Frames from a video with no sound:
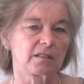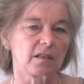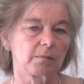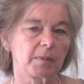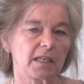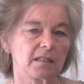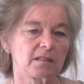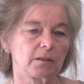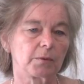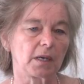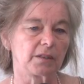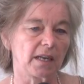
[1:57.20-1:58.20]
are based
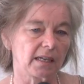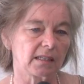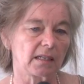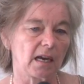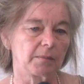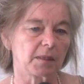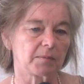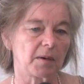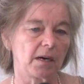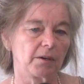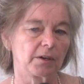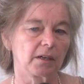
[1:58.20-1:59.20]
around economic
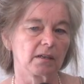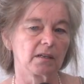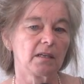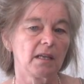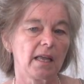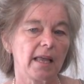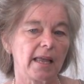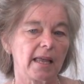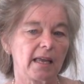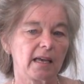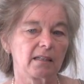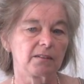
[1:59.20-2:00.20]
power
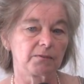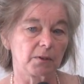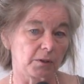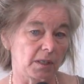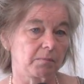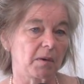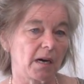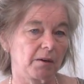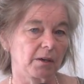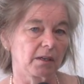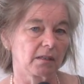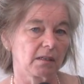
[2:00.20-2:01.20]
and voting
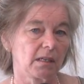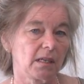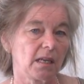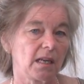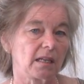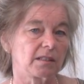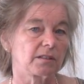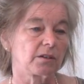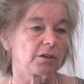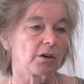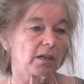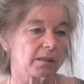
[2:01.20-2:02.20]
power. And so
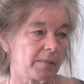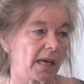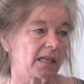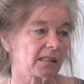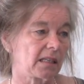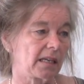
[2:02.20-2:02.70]
you're automatically